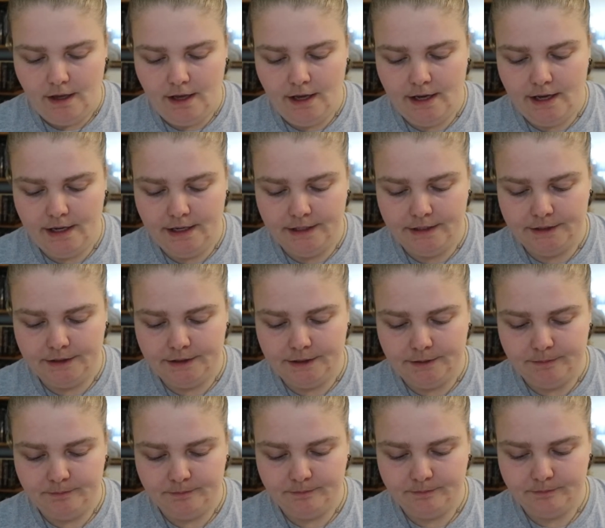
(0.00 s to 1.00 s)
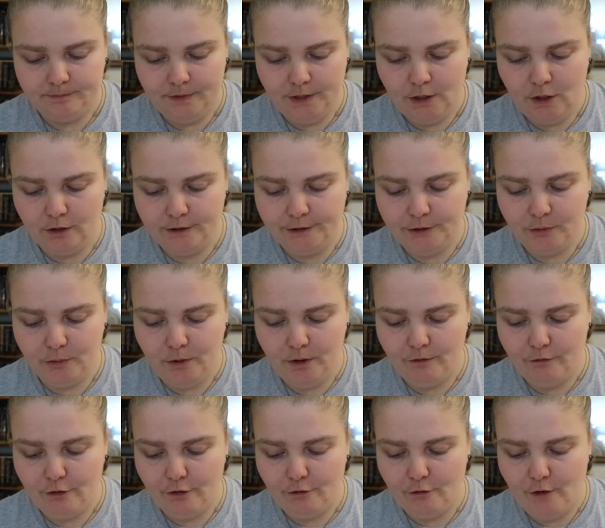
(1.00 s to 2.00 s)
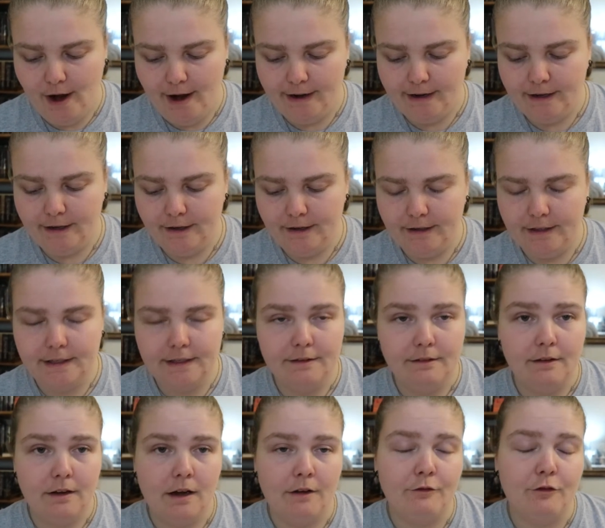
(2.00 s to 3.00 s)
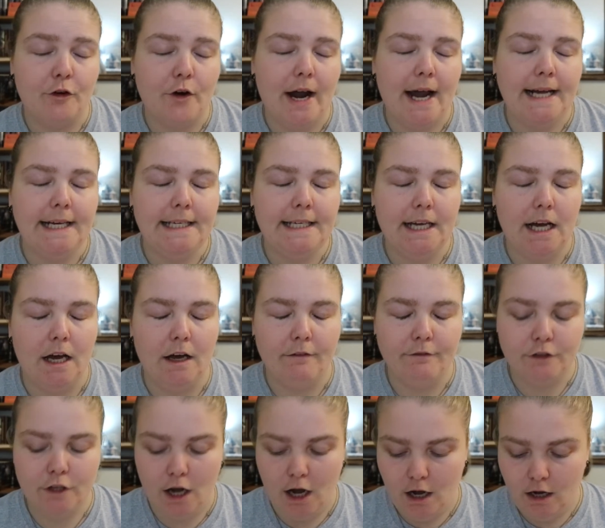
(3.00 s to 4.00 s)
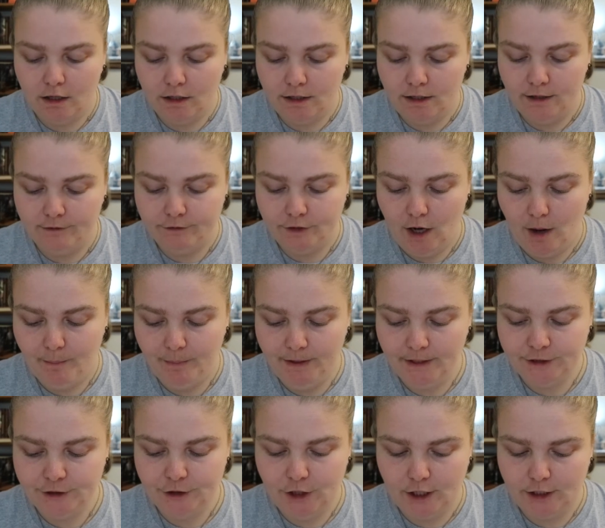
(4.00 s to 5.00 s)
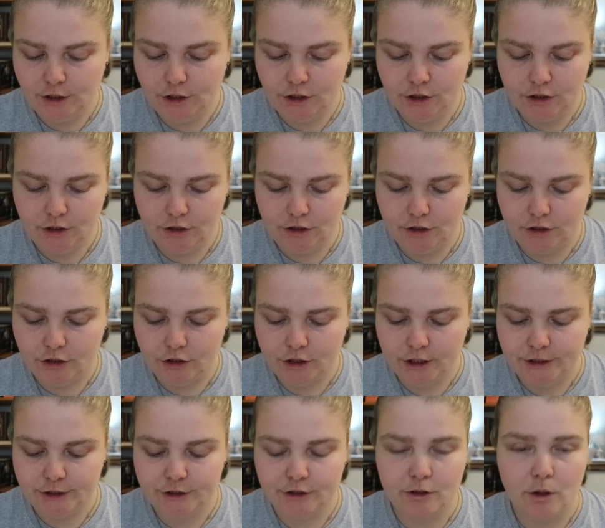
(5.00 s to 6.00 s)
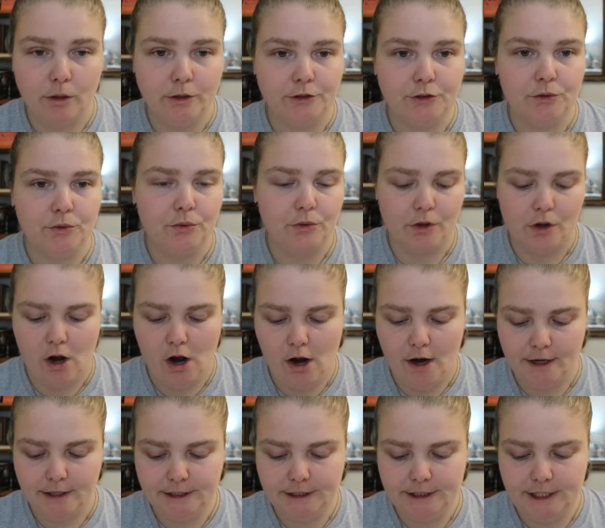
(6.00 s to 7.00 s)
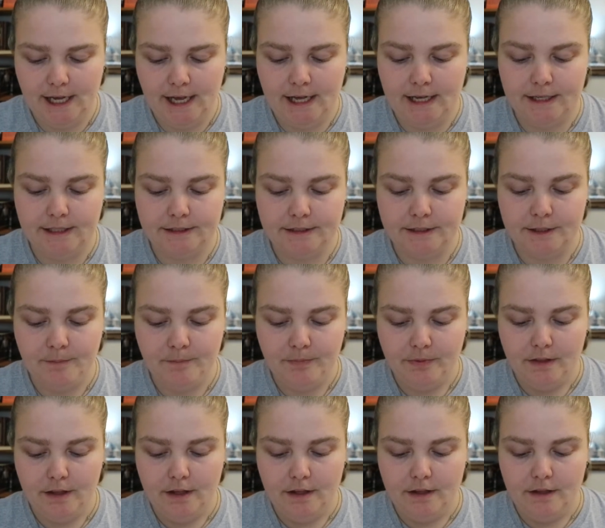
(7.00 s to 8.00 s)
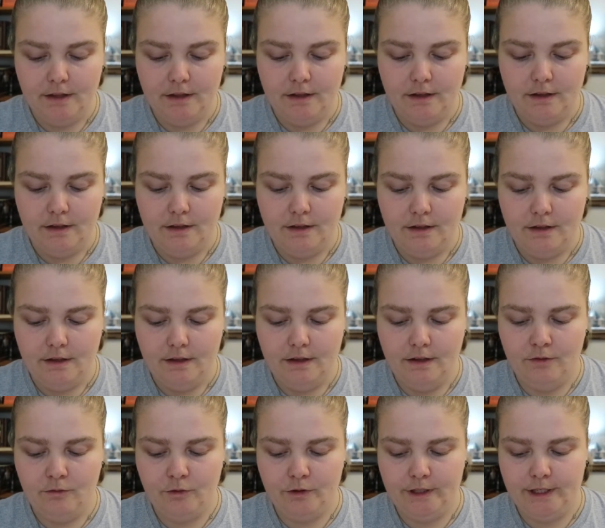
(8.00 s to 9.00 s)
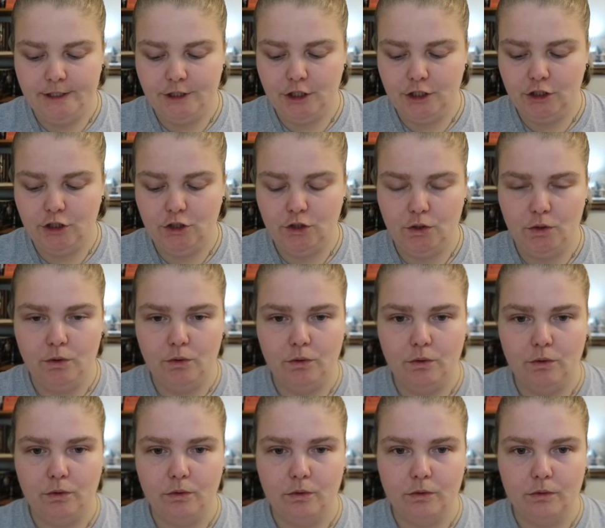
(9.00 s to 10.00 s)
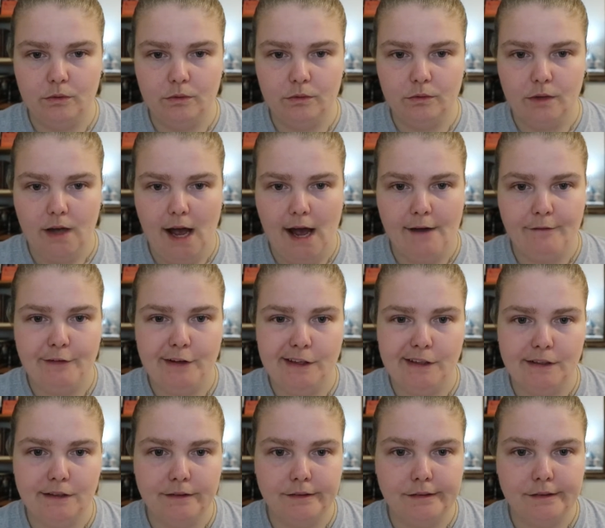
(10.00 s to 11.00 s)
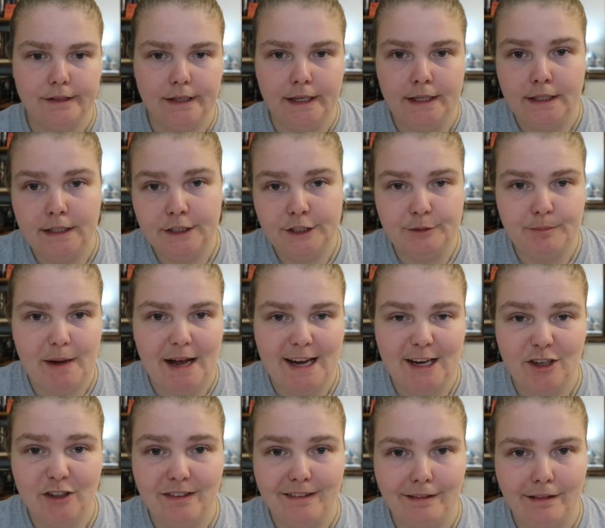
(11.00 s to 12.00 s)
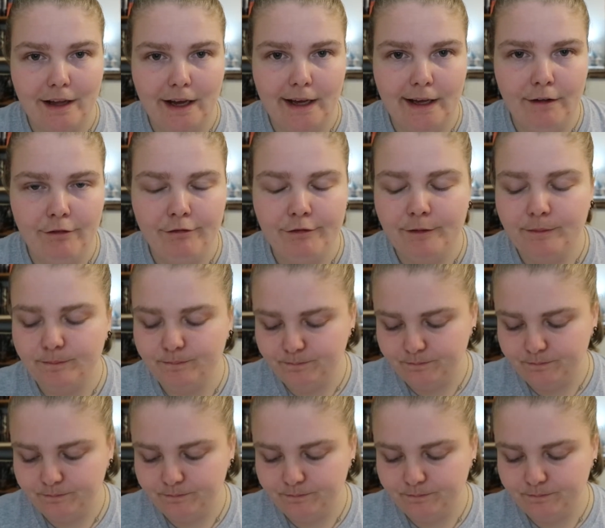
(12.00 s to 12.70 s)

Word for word: And it goes through a variety of topics, not just goes through the cards and in relation to having an inspired life.